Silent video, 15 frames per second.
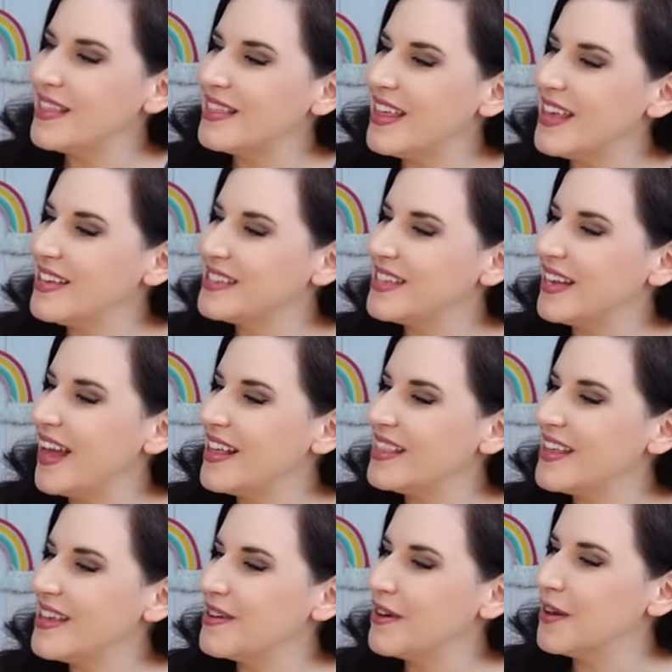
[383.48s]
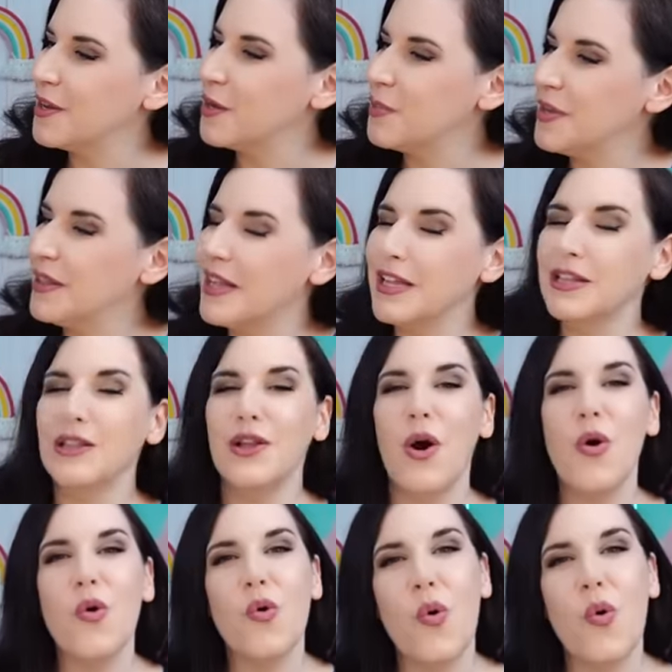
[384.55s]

the things that I think are going to be like low